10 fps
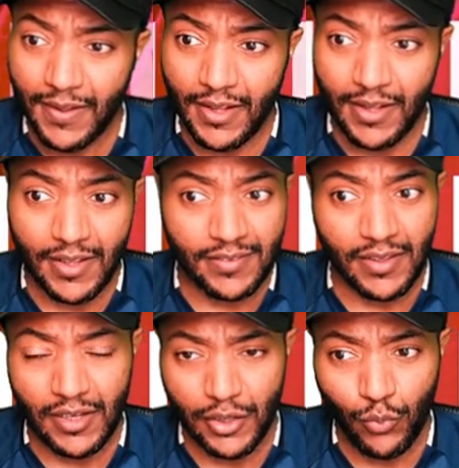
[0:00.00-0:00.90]
Uh,
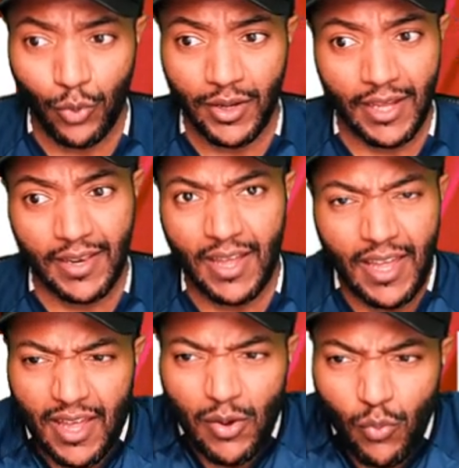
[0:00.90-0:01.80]
it's a good one, and
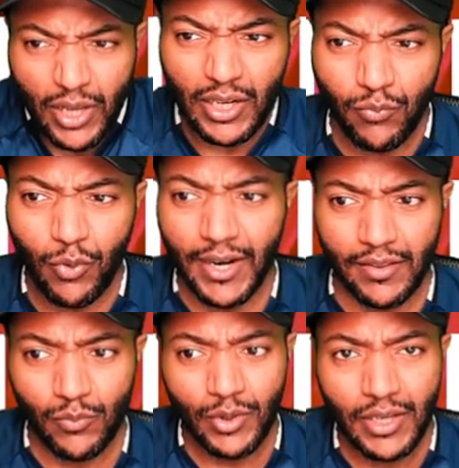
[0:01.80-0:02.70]
I, we could have
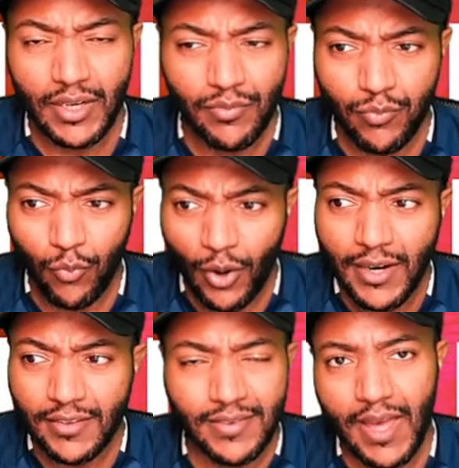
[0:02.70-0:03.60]
won it. We could have
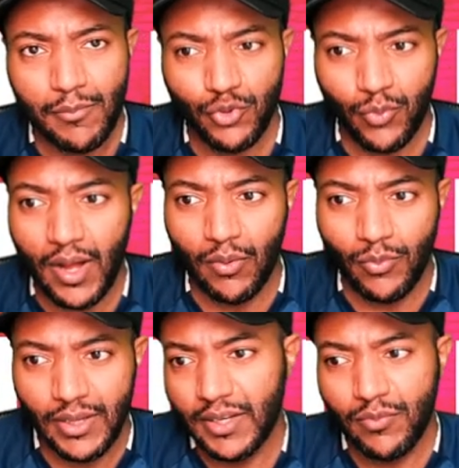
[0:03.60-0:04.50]
won this game as
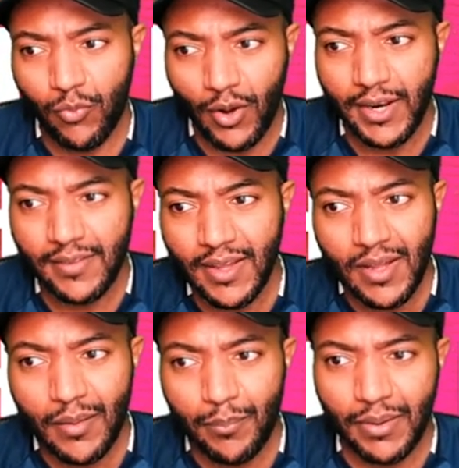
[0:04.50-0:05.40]
well. We could have won it,
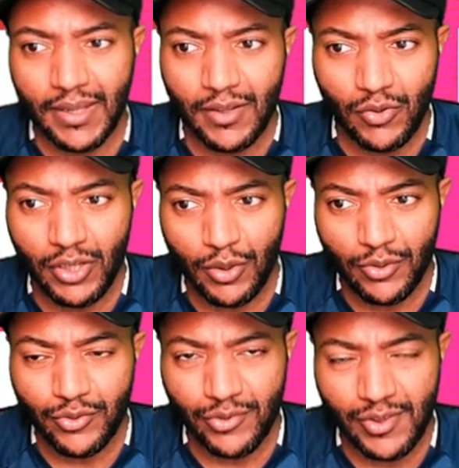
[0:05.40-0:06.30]
but you could
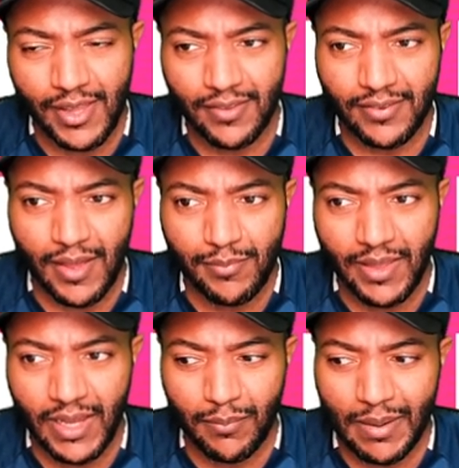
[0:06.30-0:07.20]
also say the same
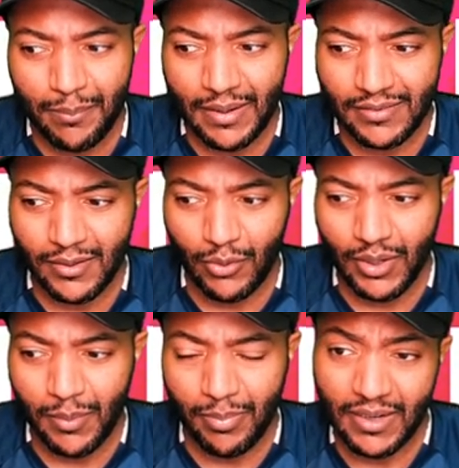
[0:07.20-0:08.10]
thing about
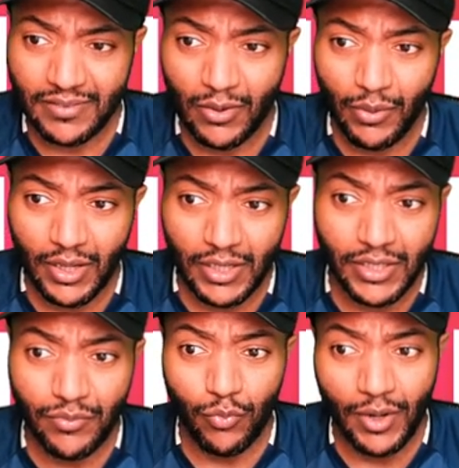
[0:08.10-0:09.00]
Barcelona. Barcelona
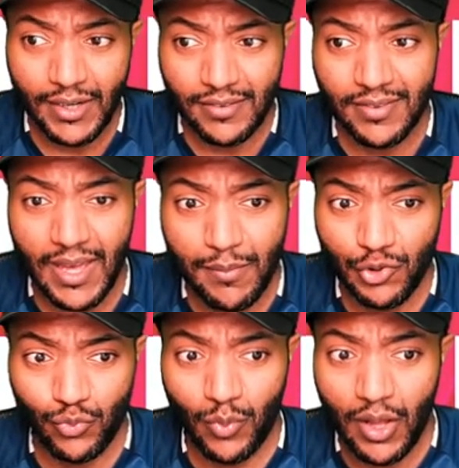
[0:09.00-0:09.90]
could have won this
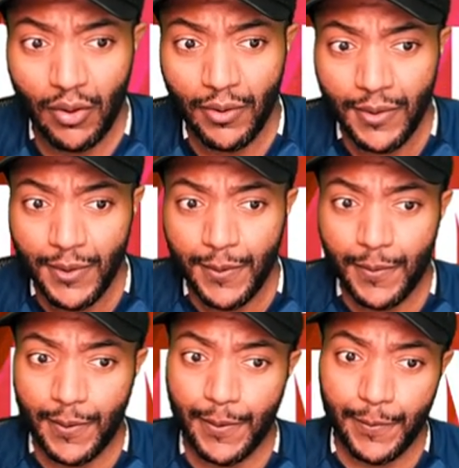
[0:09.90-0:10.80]
game as well.
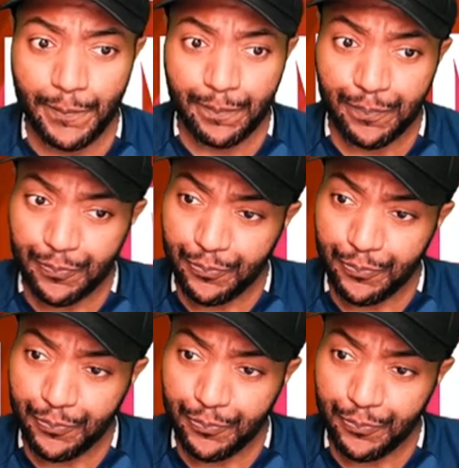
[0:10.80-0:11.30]
Um,